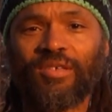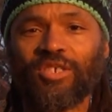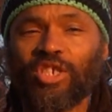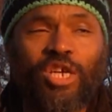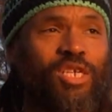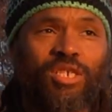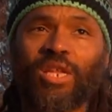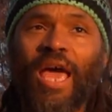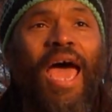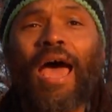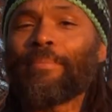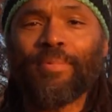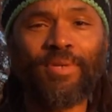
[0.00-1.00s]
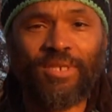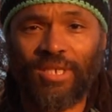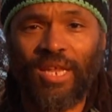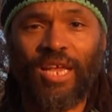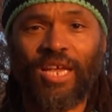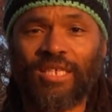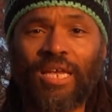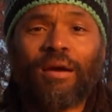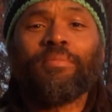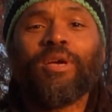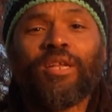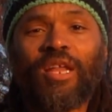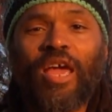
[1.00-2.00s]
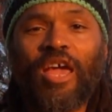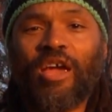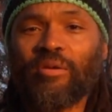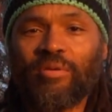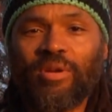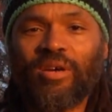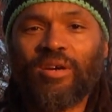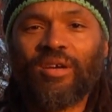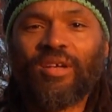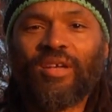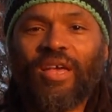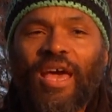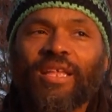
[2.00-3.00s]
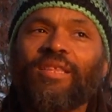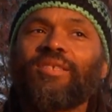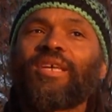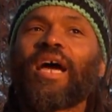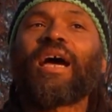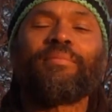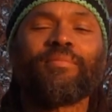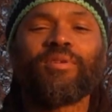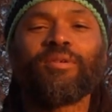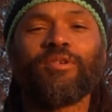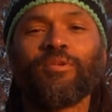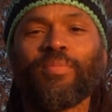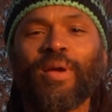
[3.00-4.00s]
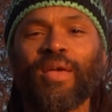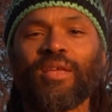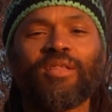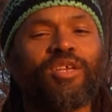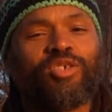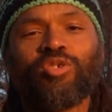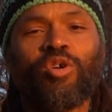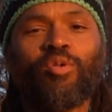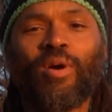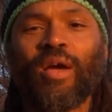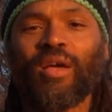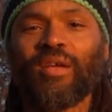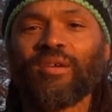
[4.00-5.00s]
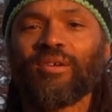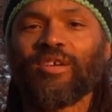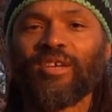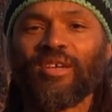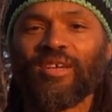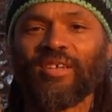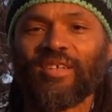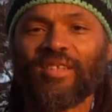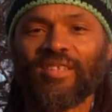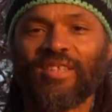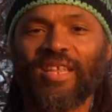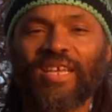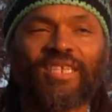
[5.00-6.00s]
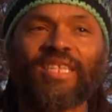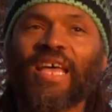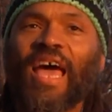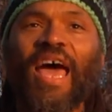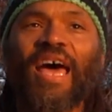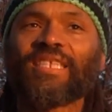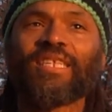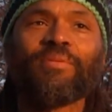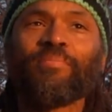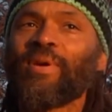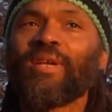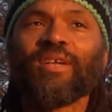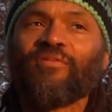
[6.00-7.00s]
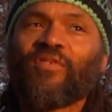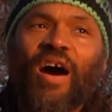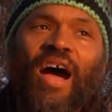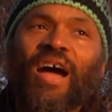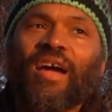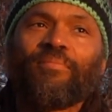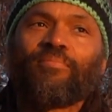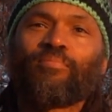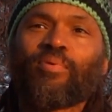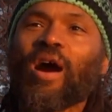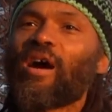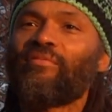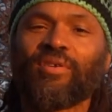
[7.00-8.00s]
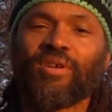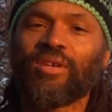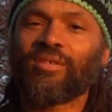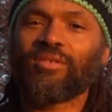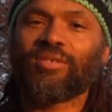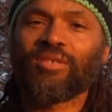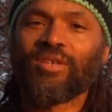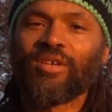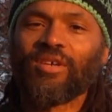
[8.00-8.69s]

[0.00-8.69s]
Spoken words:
Just happenstance. I'm in the area at the time of the debate. There's no way. There has to have been divine providence.